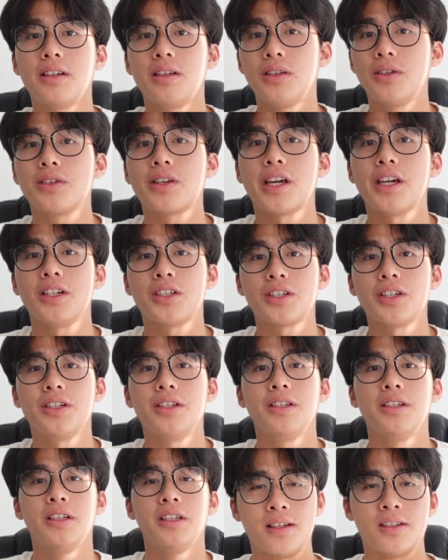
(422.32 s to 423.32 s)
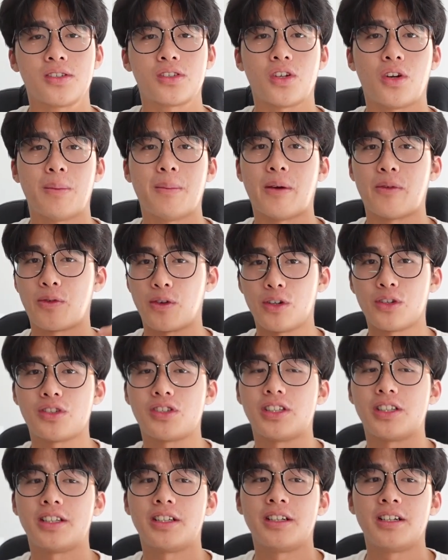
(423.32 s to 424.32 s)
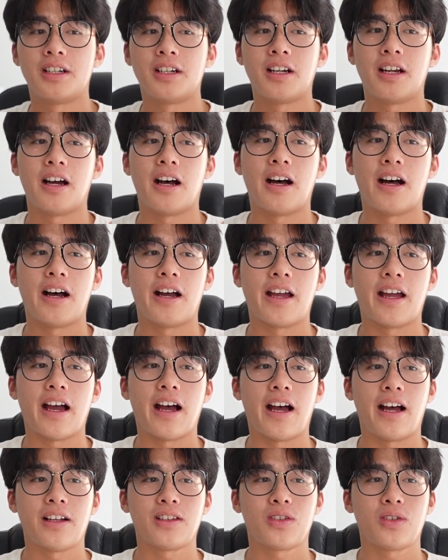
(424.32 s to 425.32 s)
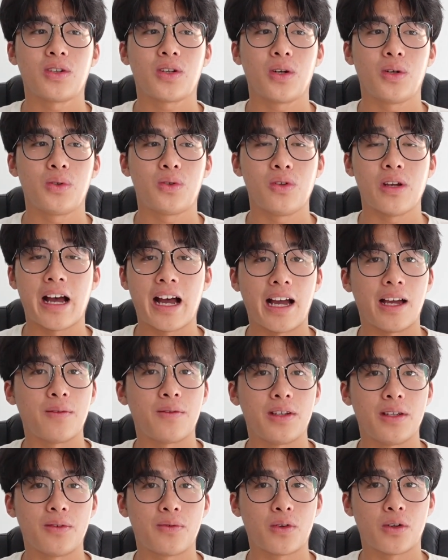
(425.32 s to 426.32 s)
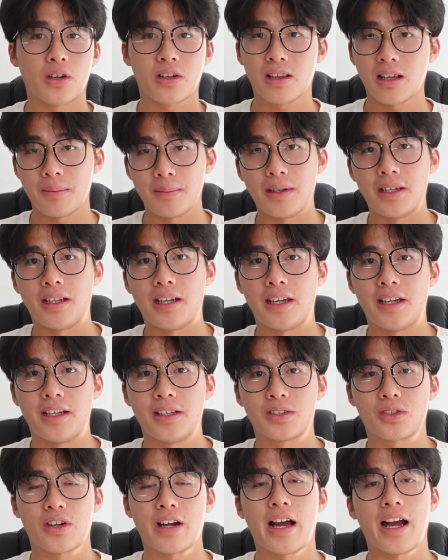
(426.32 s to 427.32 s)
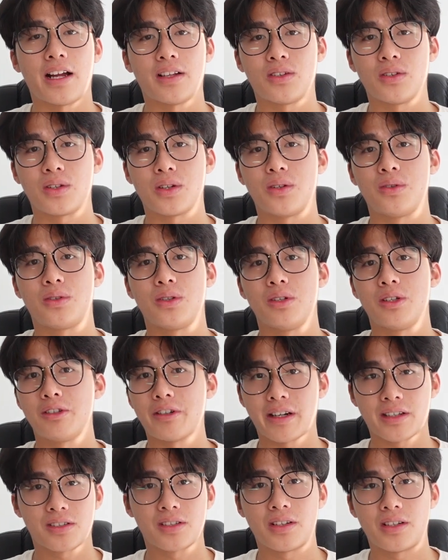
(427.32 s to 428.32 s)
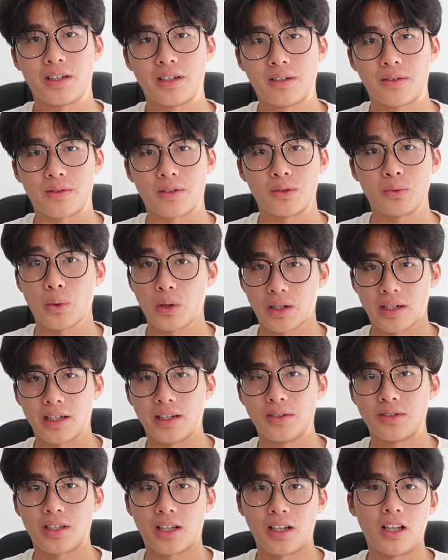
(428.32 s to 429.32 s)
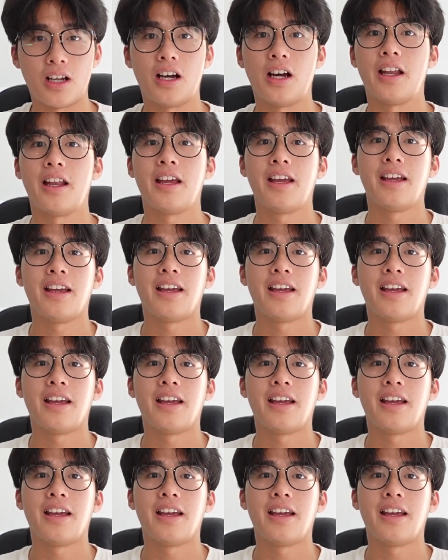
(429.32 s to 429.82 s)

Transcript: and location. So in my first year, I had to go to Ivey for club meetings, or I had to go to the rec center for workouts a lot.